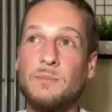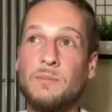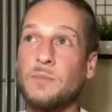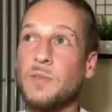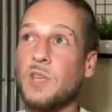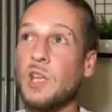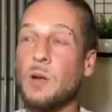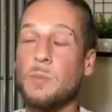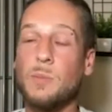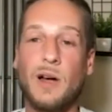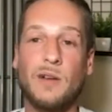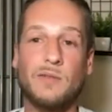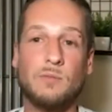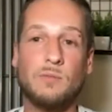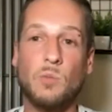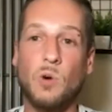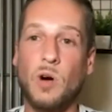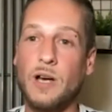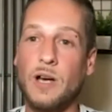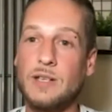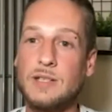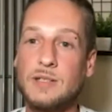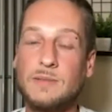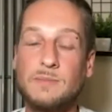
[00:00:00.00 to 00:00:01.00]
you know, apart from
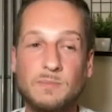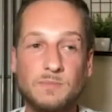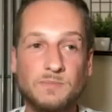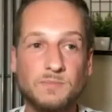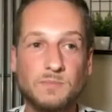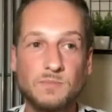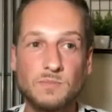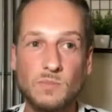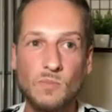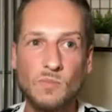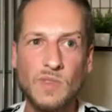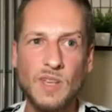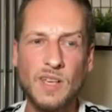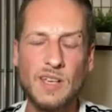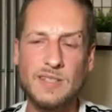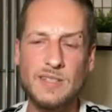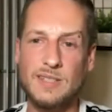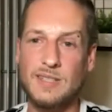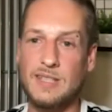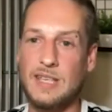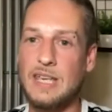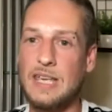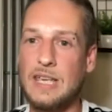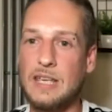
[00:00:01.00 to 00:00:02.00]
what I'd
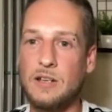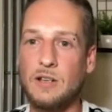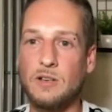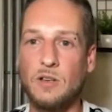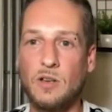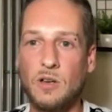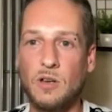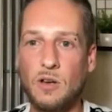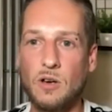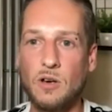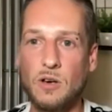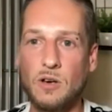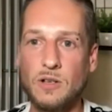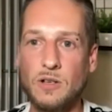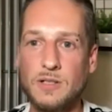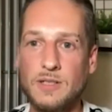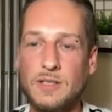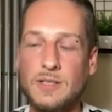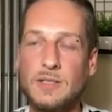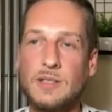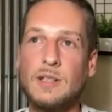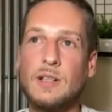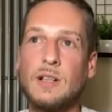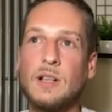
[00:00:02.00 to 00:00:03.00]
seen and
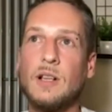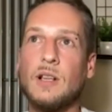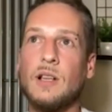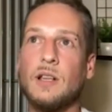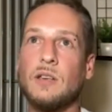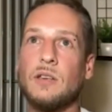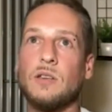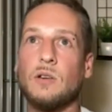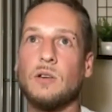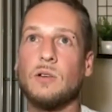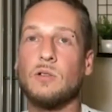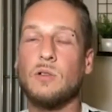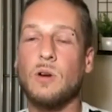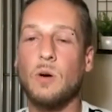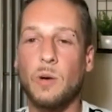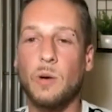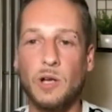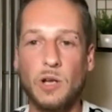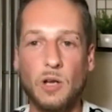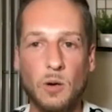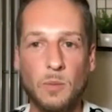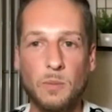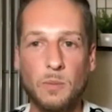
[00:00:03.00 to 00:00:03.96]
heard, you know, growing